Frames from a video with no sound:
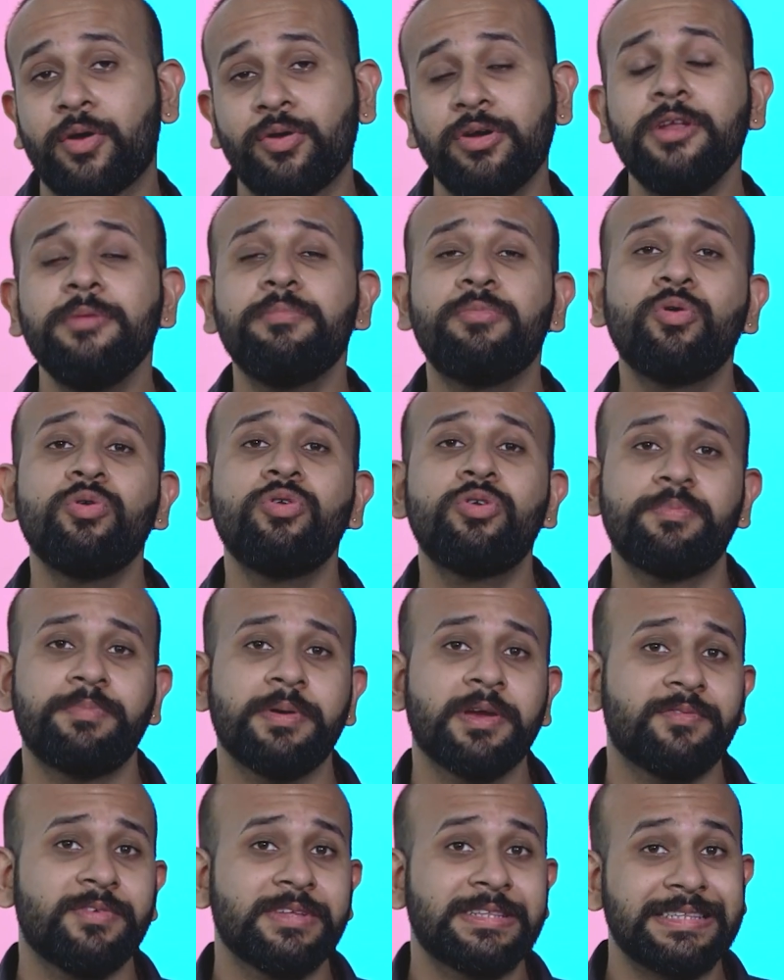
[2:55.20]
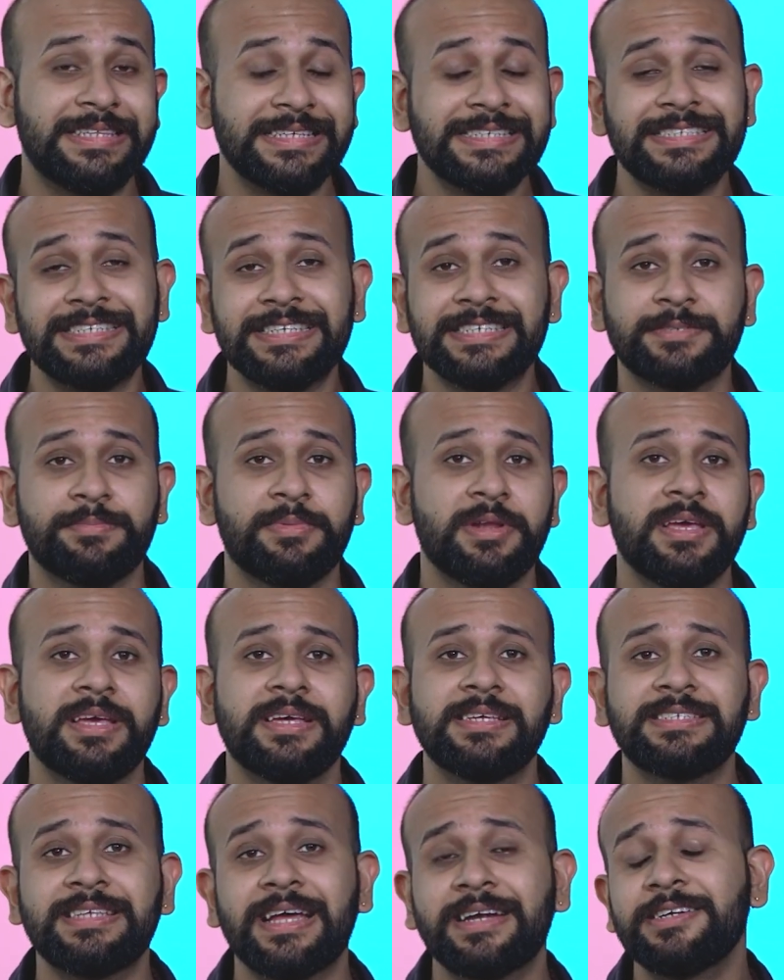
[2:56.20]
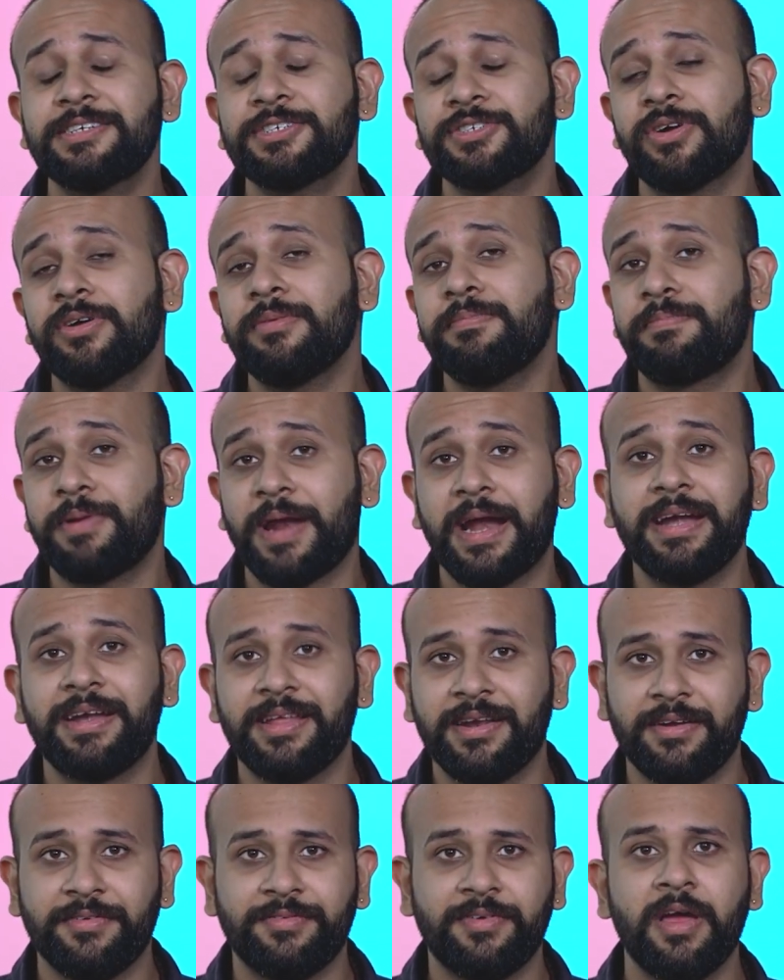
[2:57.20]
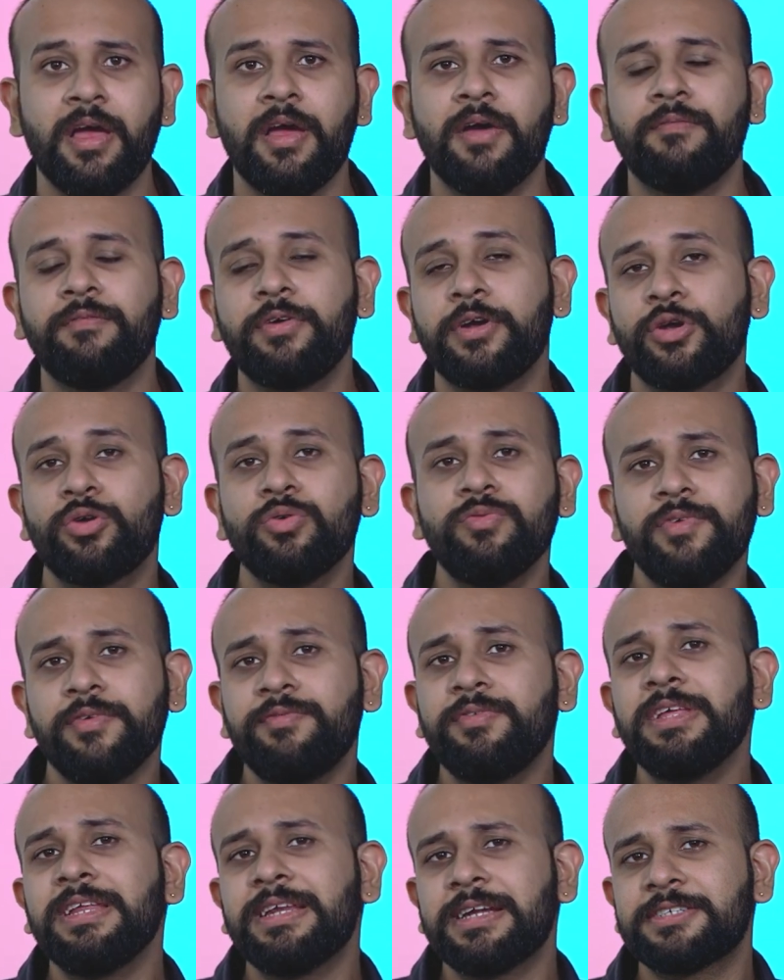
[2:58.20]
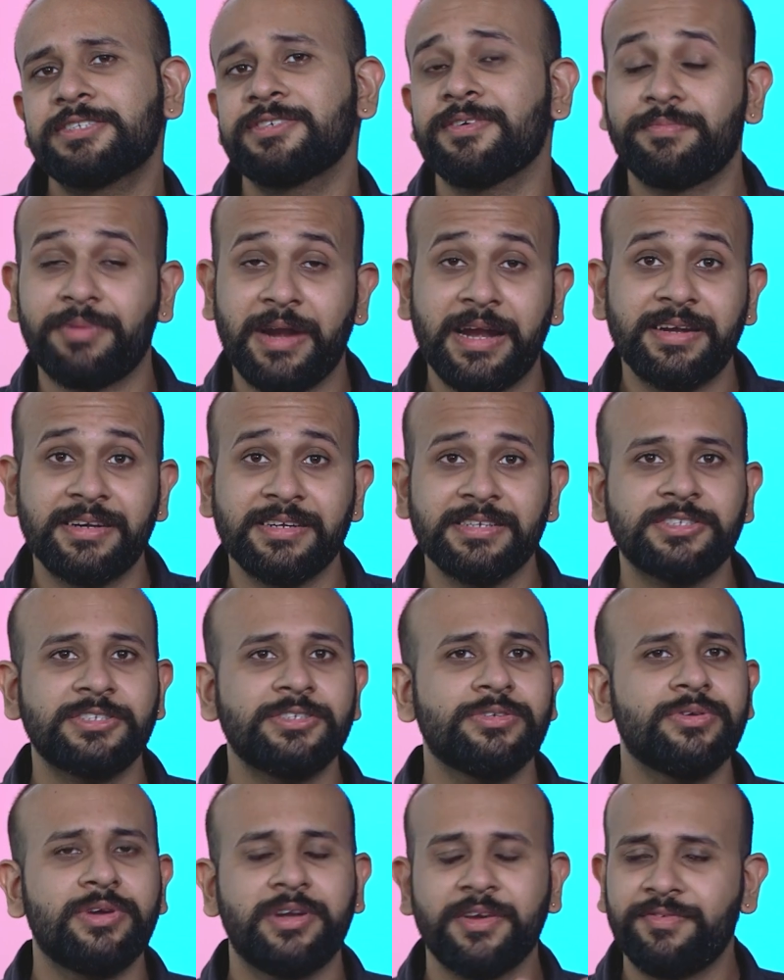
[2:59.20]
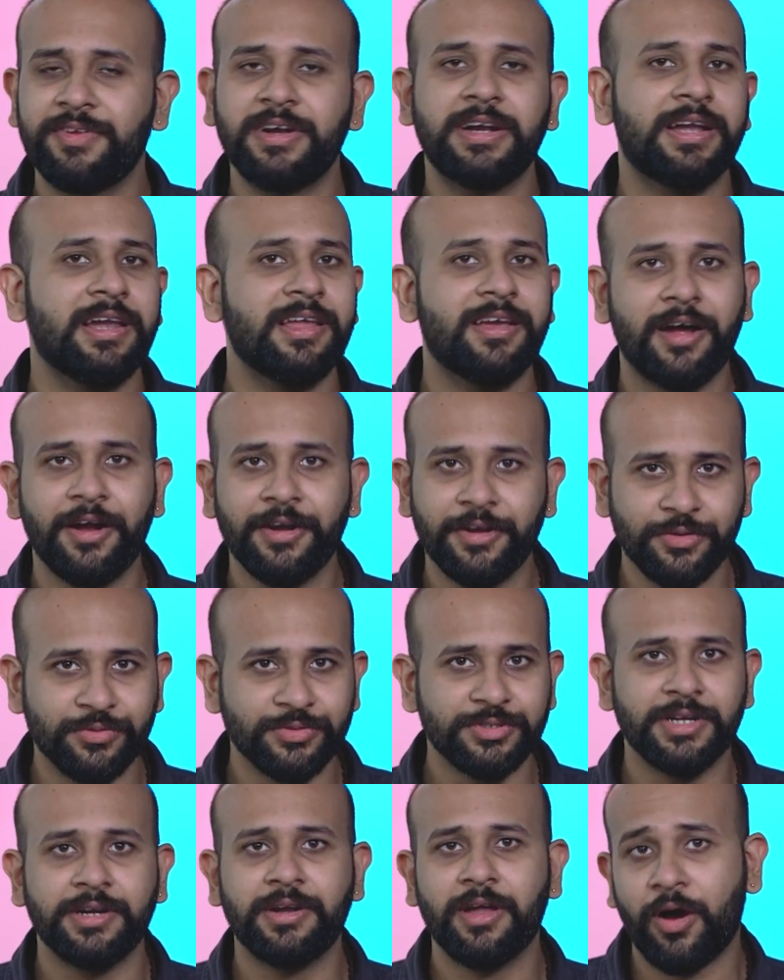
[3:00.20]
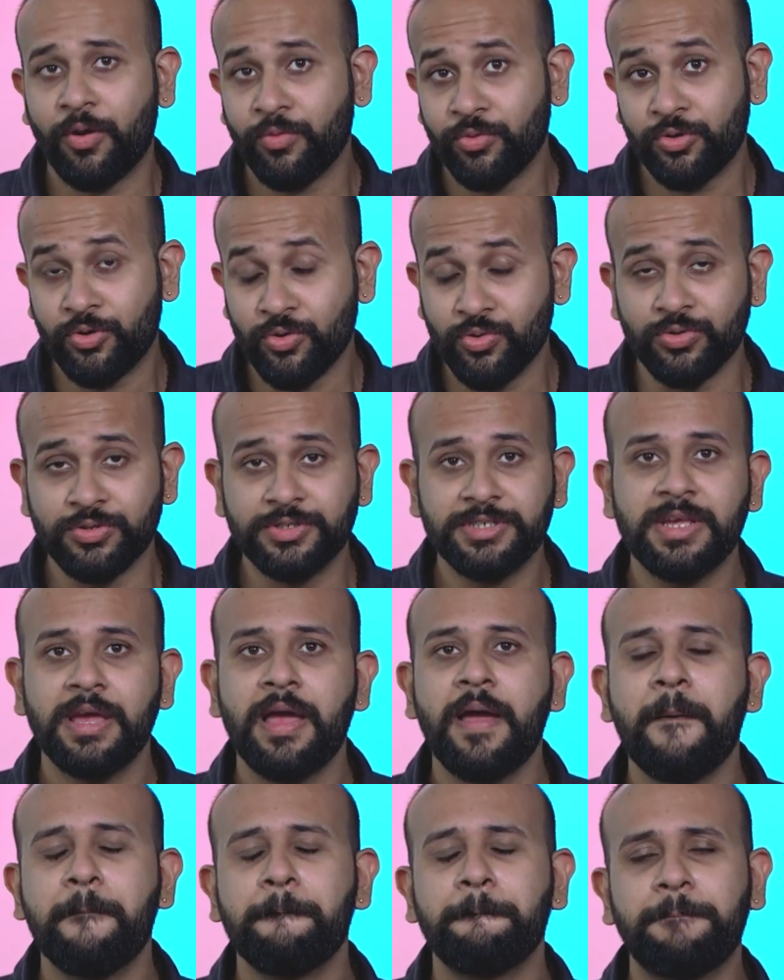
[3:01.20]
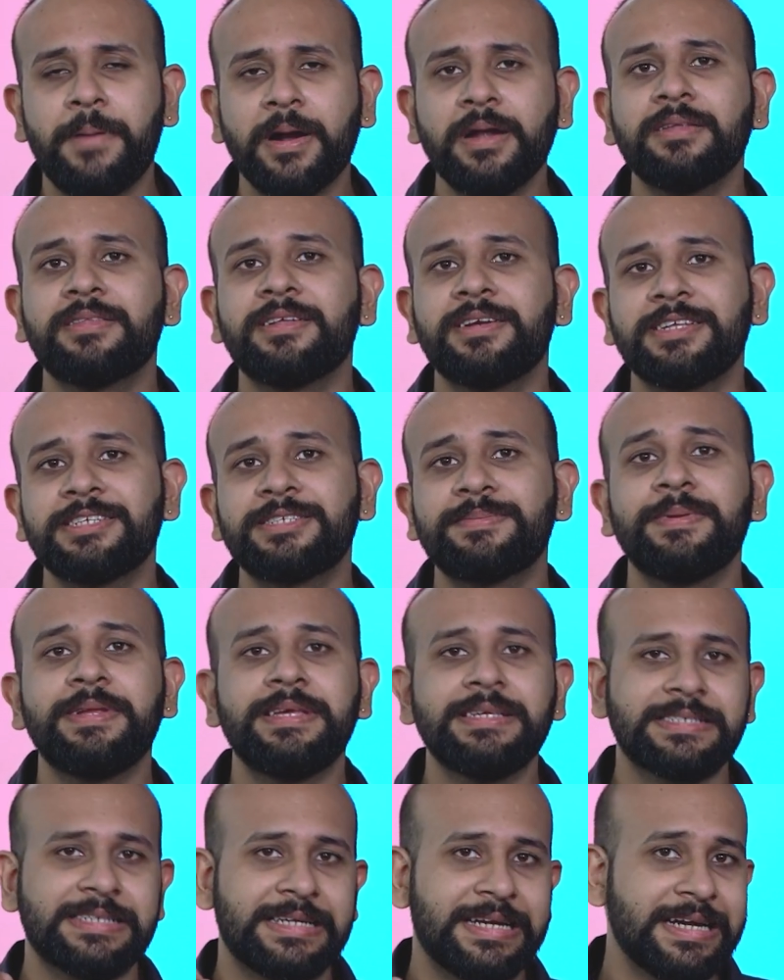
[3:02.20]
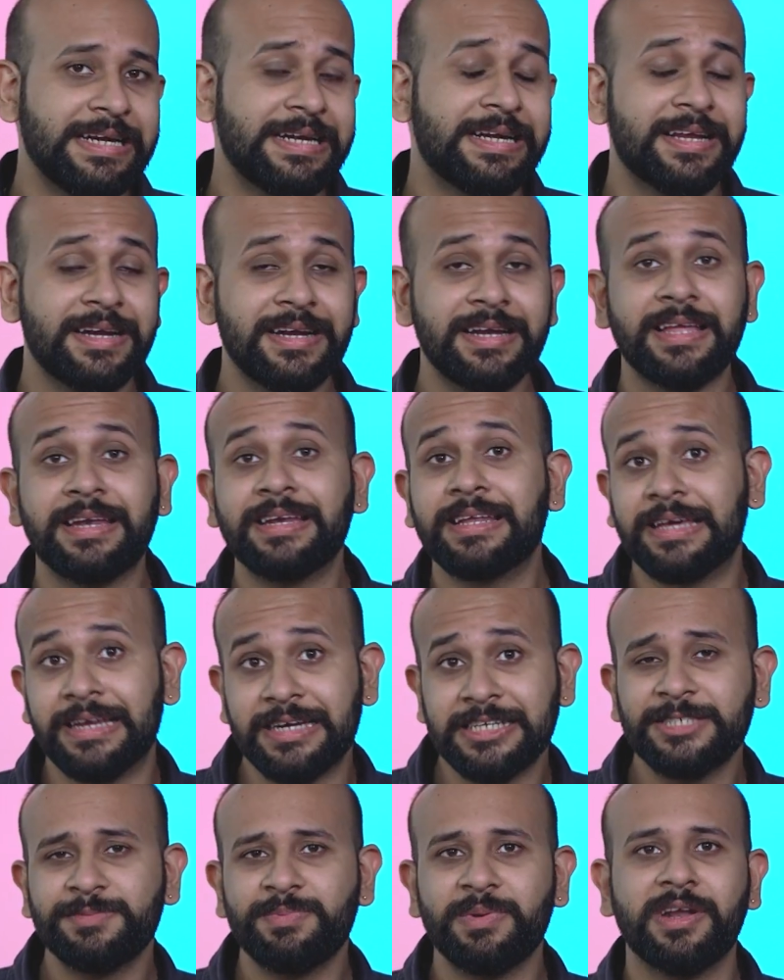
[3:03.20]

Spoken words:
only bone to pick with this display is that it's not bright enough. With 250 nits of brightness, you definitely can't use it outdoors, but the display is detailed and crisp